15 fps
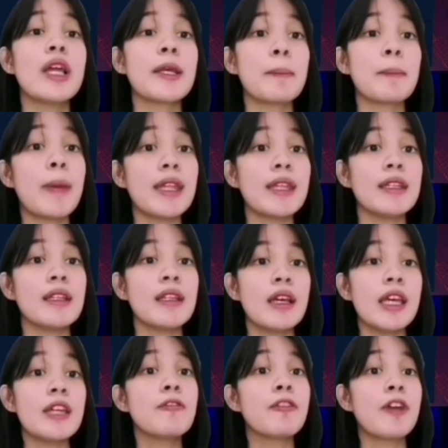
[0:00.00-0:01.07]
like men
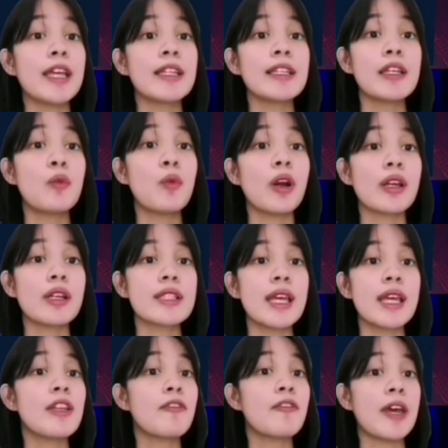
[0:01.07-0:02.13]
in fighting wars
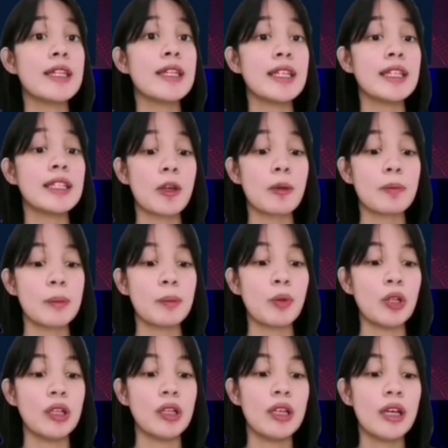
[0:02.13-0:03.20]
and defending their
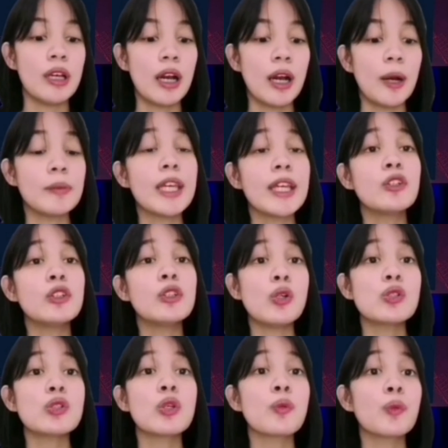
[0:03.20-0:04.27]
people. They could
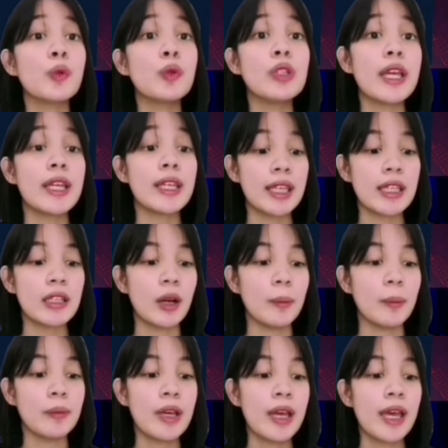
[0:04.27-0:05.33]
also rule a
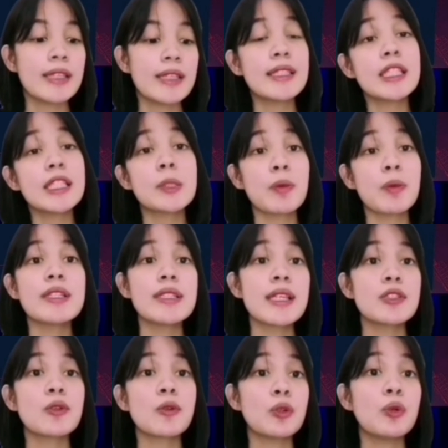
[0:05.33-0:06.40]
kingdom, and since
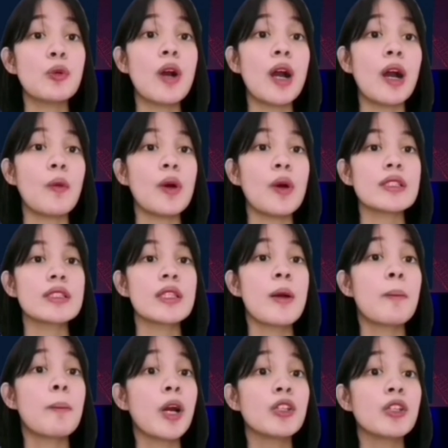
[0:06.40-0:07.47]
Princess Orduha was
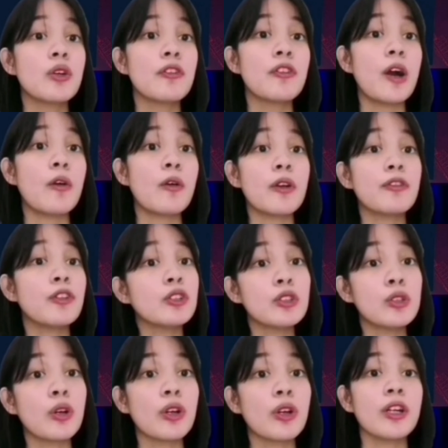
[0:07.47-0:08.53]
part of our
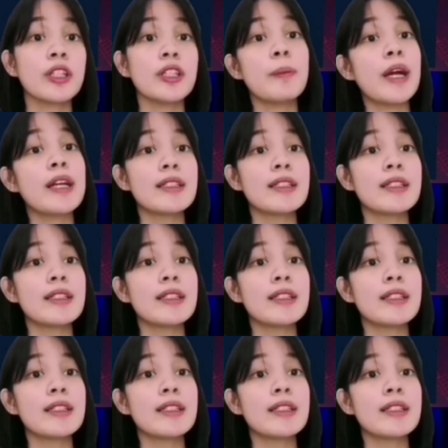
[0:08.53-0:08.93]
folklore or